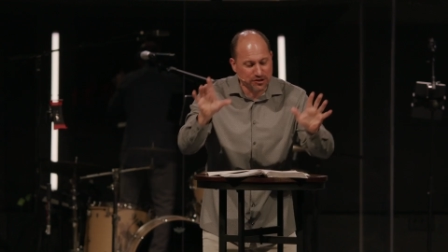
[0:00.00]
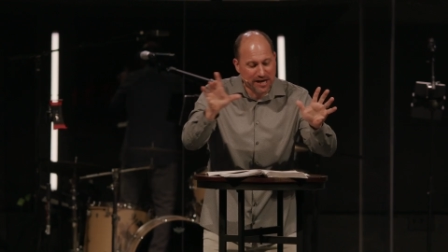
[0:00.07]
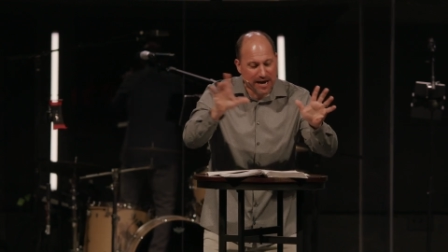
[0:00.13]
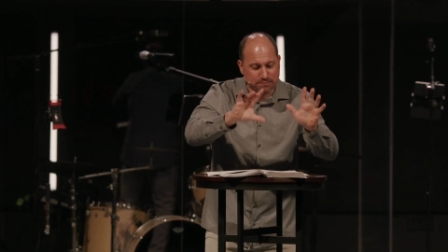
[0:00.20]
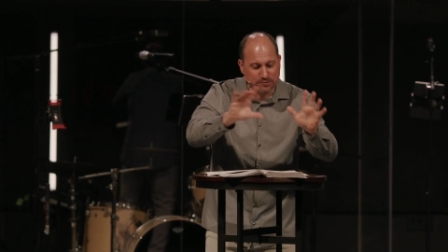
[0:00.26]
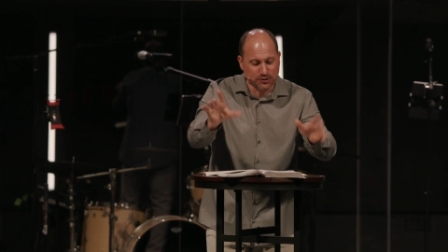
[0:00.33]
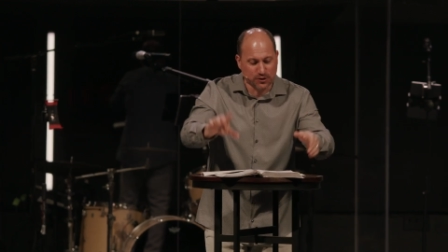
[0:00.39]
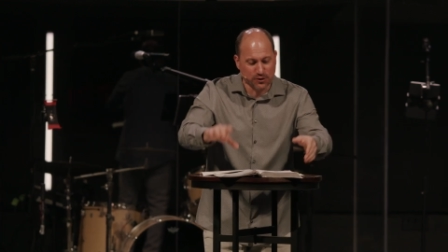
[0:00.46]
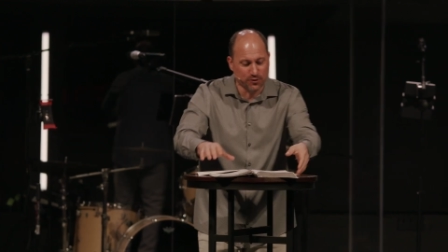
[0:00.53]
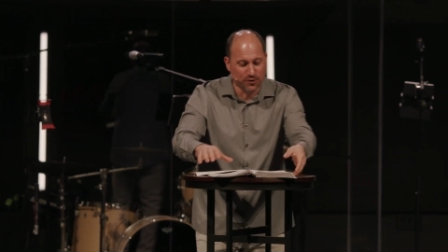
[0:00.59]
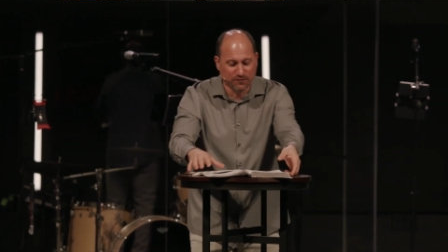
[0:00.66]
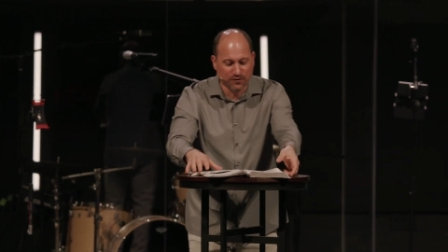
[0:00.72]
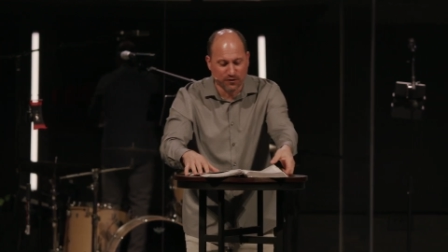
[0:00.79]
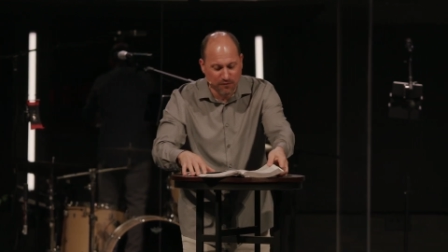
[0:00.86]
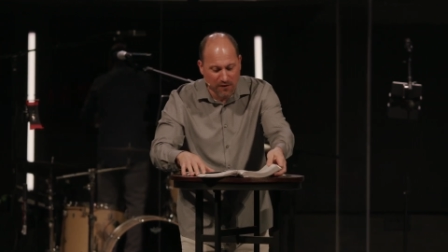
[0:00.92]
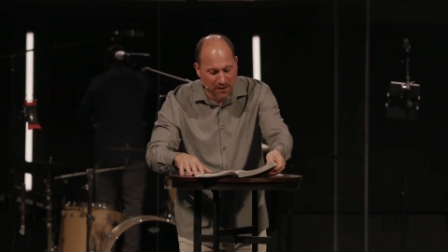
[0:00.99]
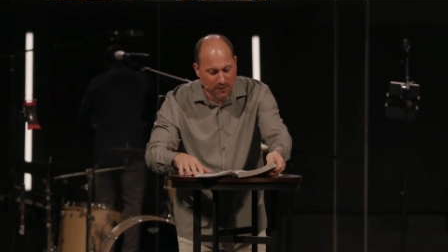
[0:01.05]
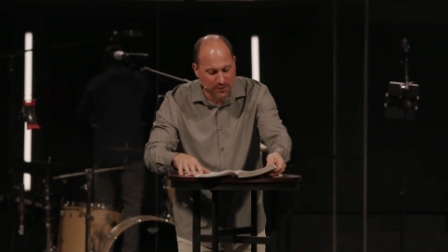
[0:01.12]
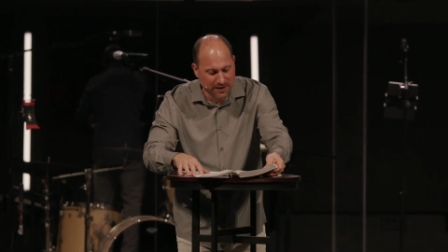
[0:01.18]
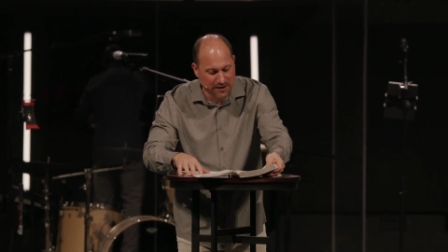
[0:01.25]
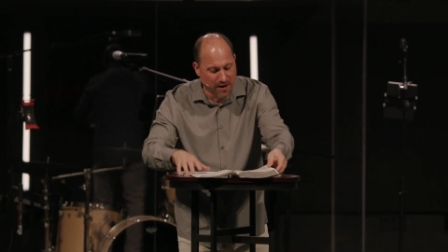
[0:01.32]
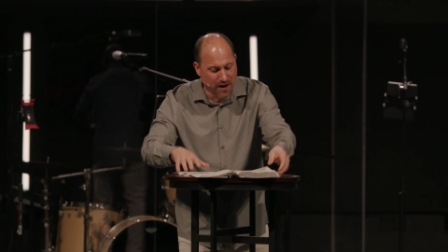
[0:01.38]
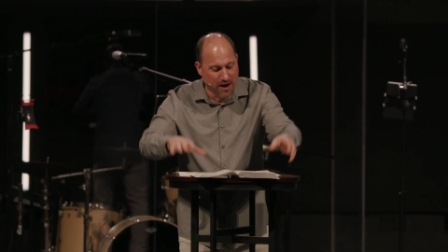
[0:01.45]
chapter 2, if you're following
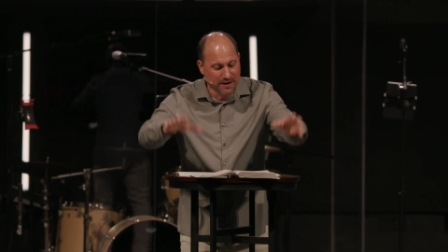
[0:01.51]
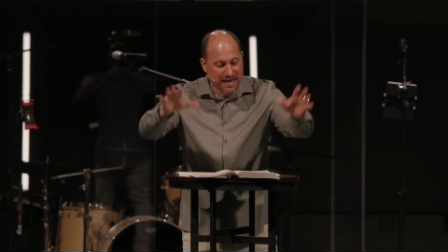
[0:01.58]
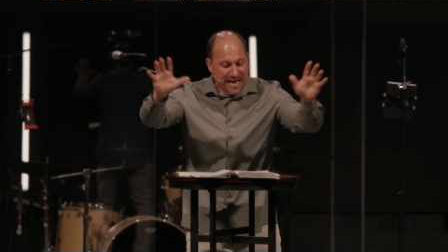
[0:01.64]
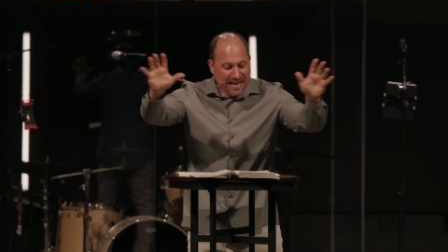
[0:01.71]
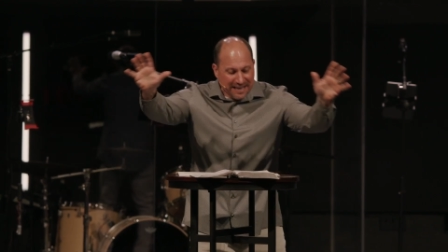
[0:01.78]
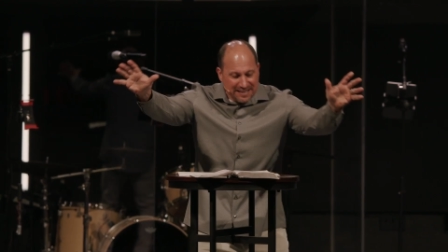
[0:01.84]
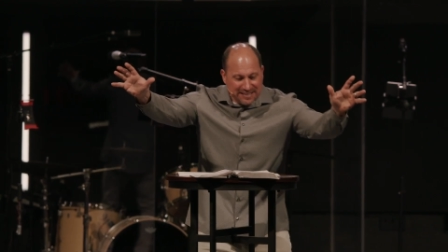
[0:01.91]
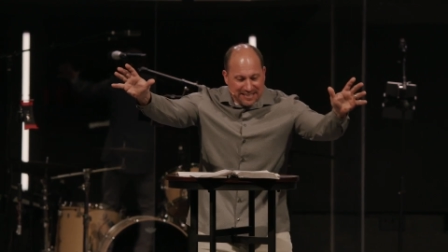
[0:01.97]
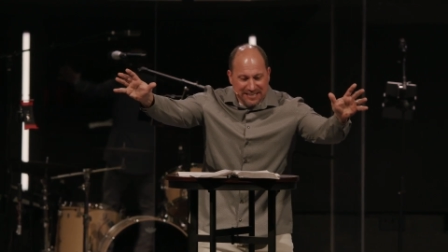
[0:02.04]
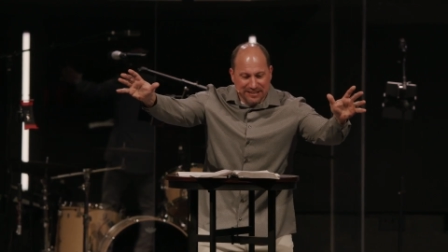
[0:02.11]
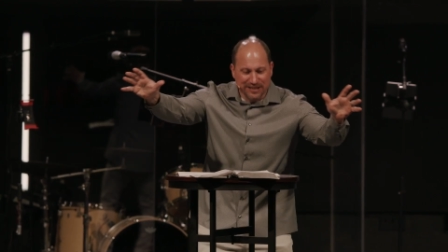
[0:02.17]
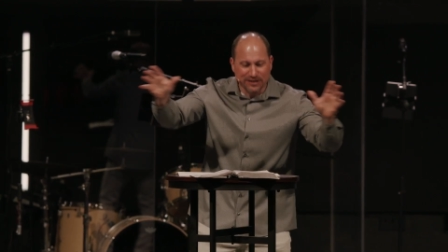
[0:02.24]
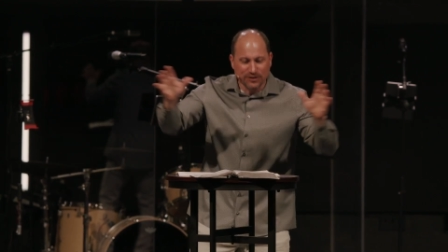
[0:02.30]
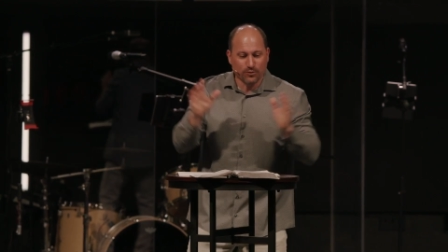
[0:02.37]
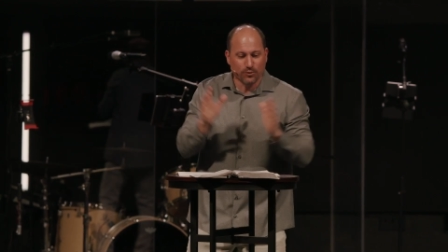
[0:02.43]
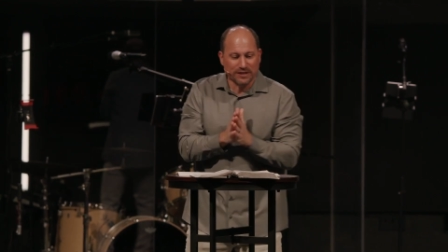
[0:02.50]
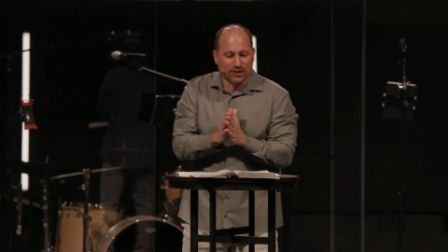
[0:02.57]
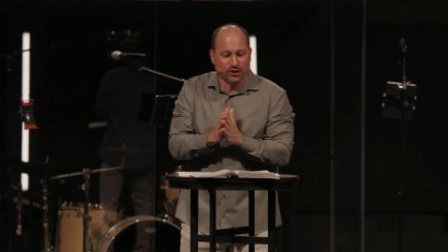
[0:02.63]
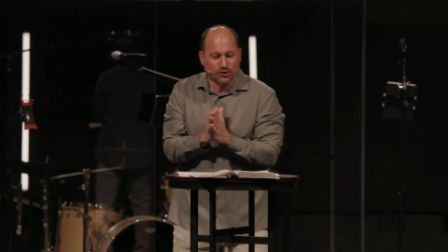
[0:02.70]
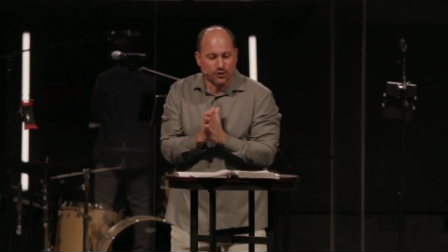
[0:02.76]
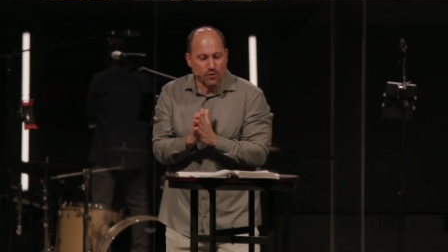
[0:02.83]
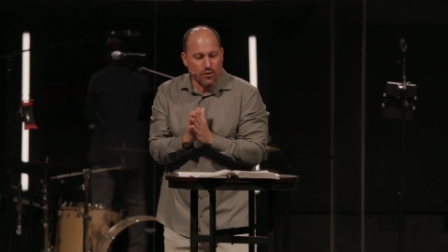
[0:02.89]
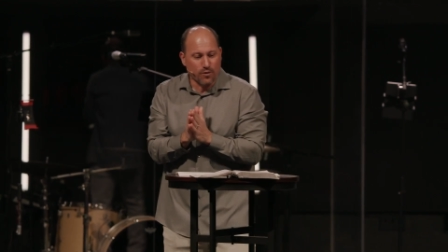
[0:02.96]
along, let's continue with the
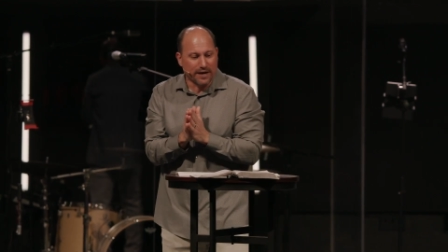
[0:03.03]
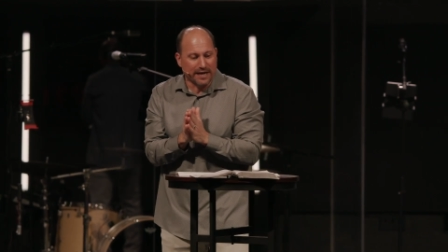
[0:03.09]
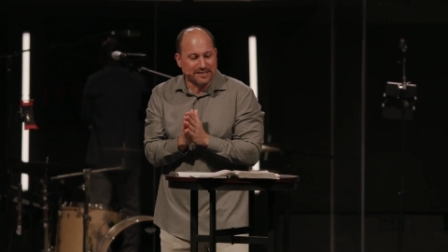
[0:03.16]
story.